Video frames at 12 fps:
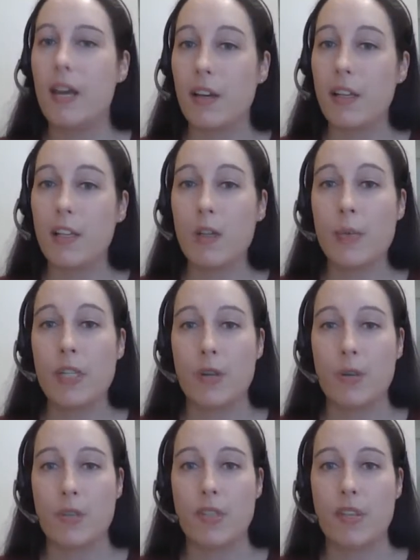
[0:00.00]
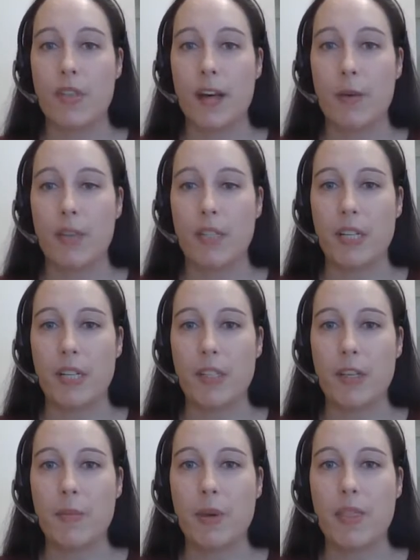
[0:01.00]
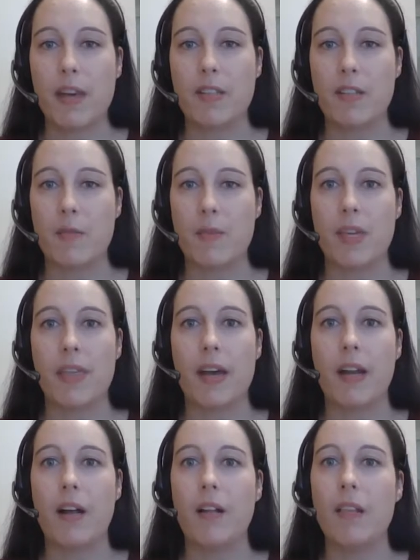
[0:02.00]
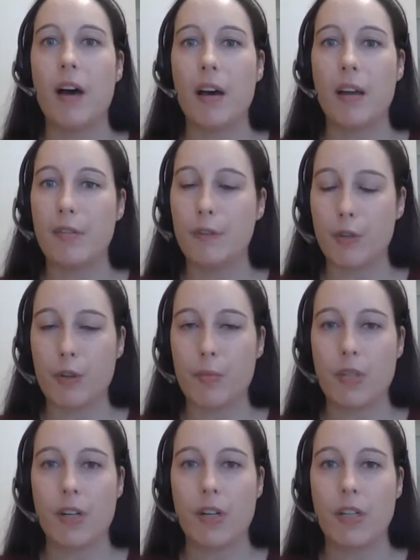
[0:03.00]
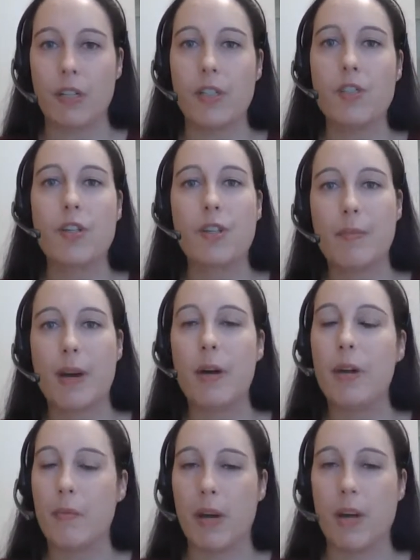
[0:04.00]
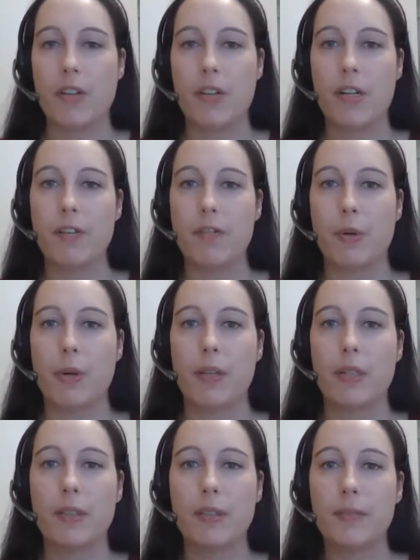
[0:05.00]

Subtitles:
And luckily, we don't see that with Delta, but that's something that a lot of groups are concerned about and monitoring for.